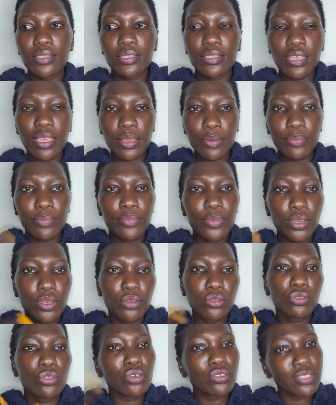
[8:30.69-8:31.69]
same
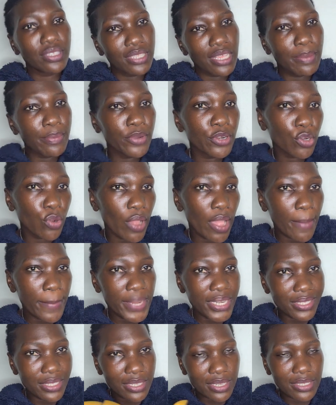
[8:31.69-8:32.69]

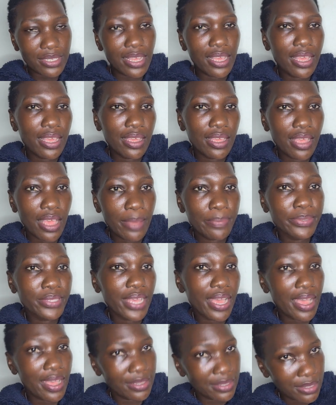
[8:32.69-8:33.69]
requirements that
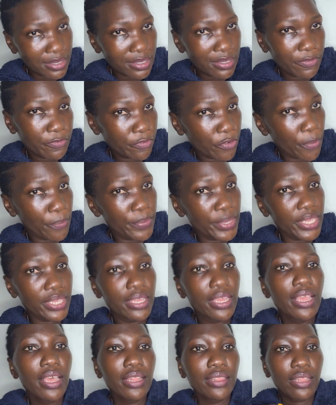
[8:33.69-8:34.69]
Absa asked from me.